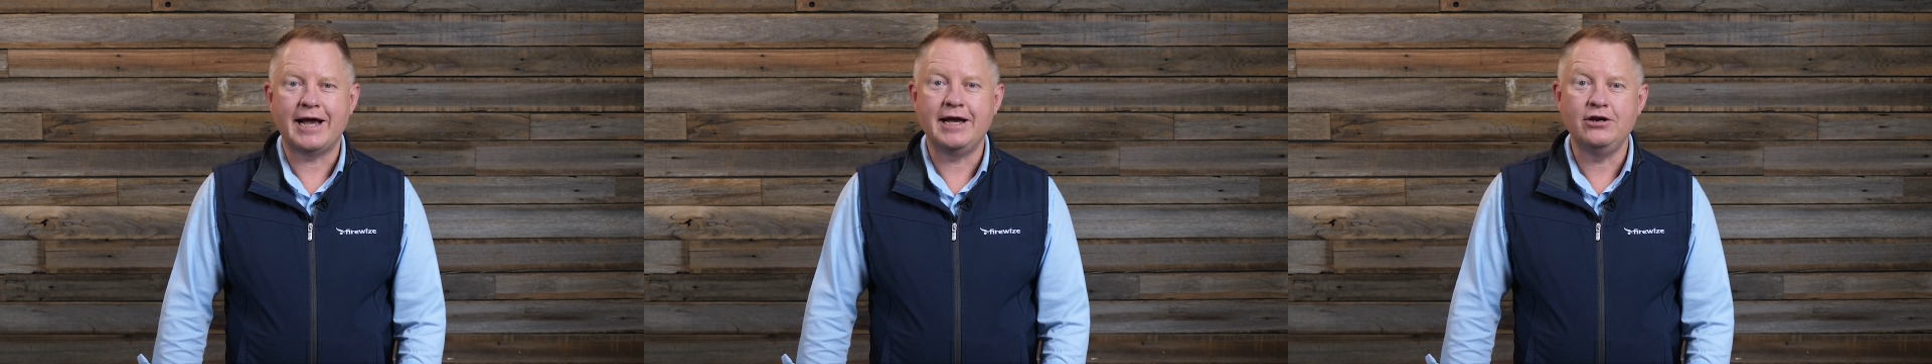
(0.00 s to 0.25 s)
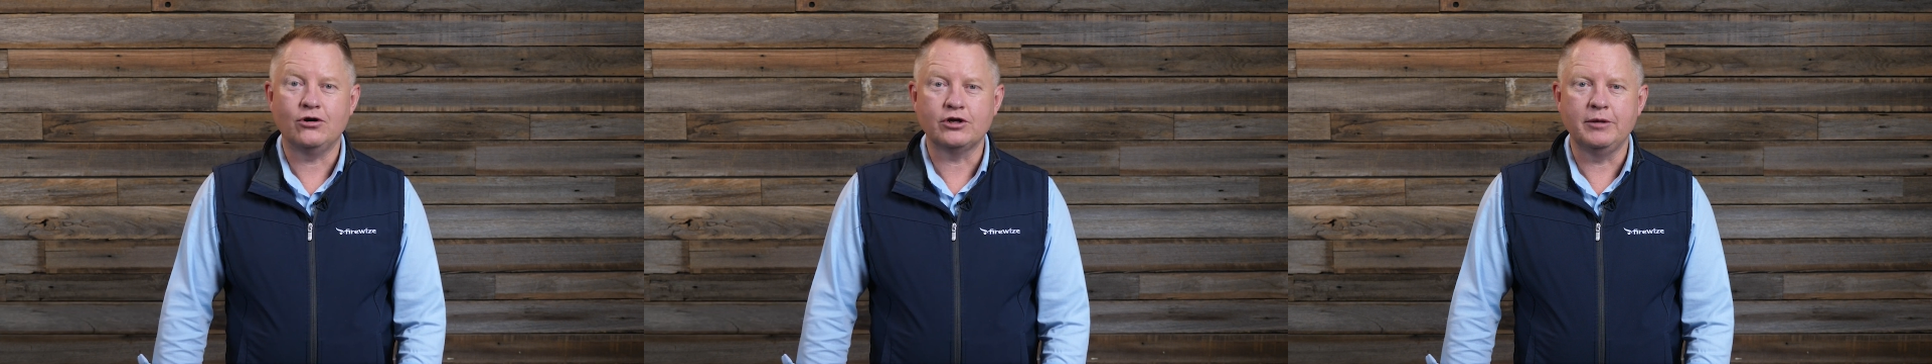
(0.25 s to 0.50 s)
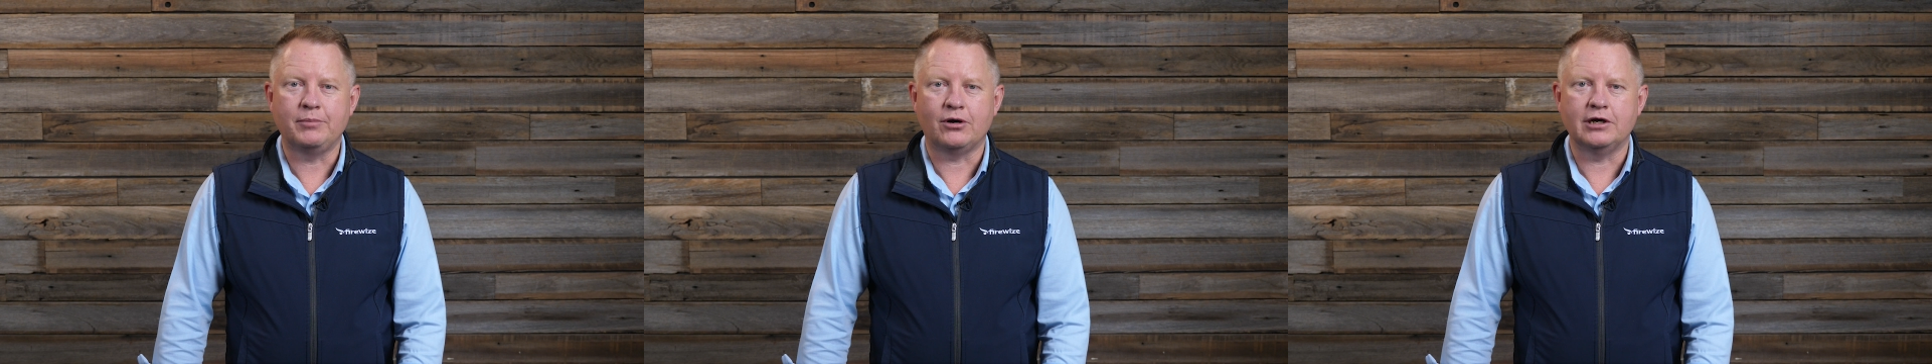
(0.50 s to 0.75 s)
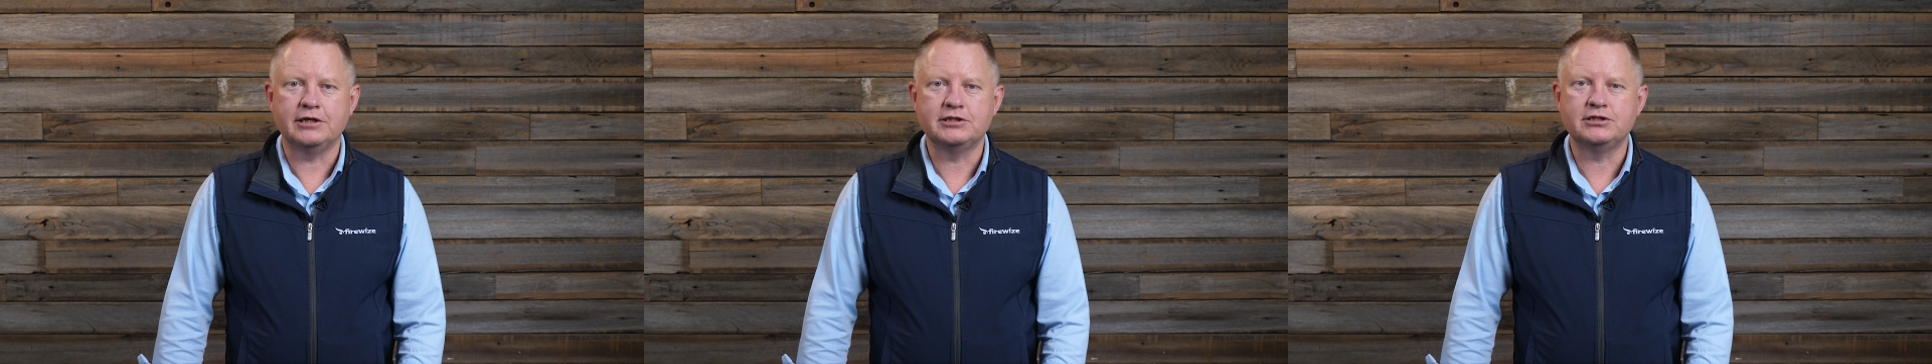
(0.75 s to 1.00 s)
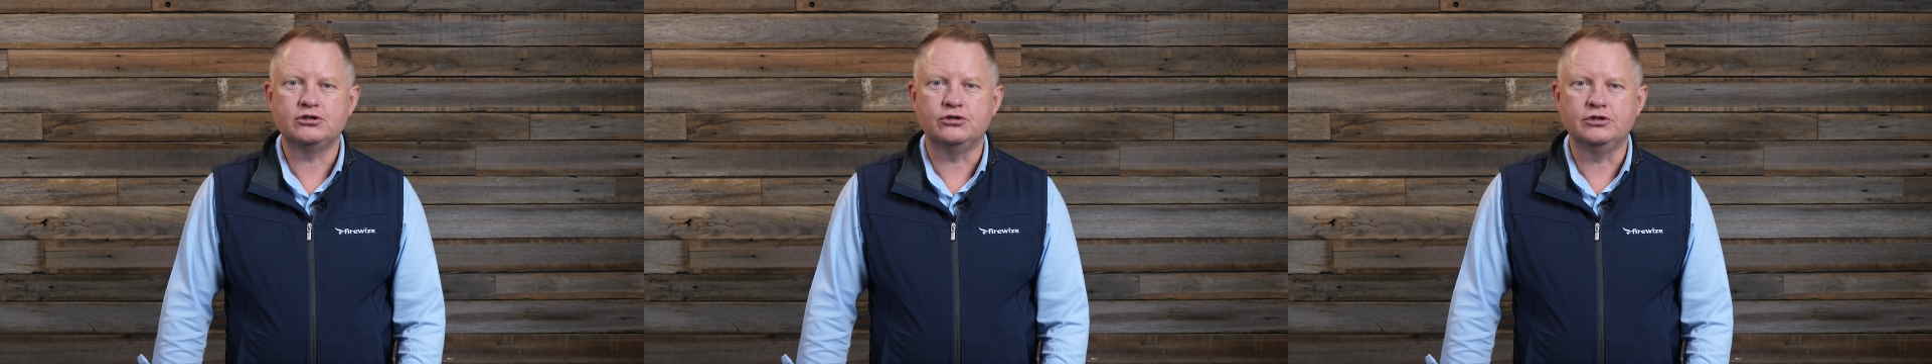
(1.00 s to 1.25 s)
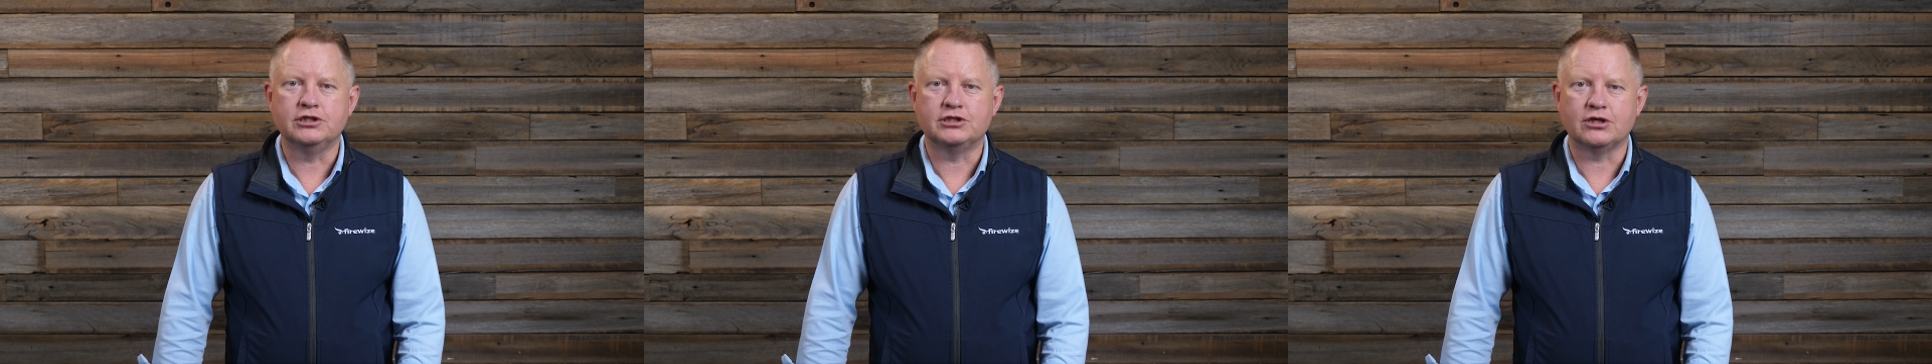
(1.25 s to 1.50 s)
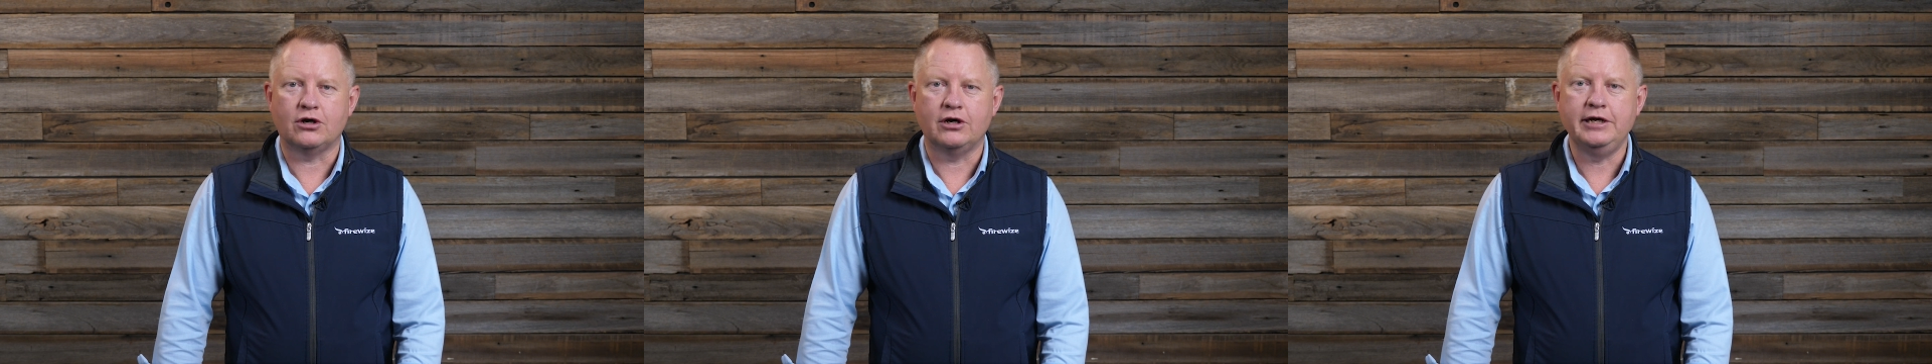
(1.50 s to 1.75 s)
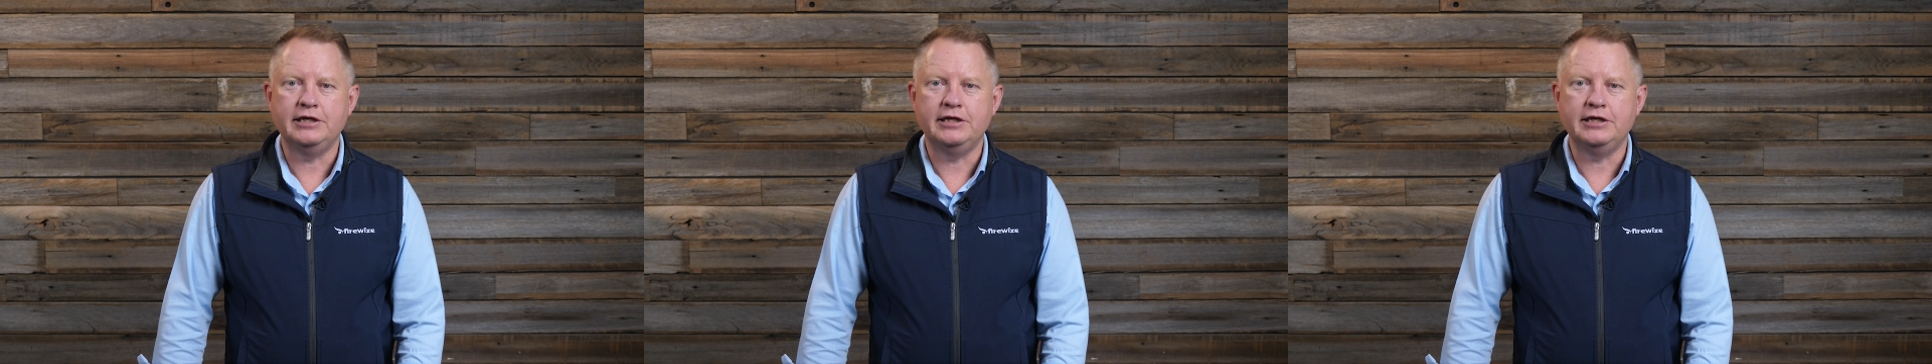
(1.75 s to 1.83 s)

and occupiers to design,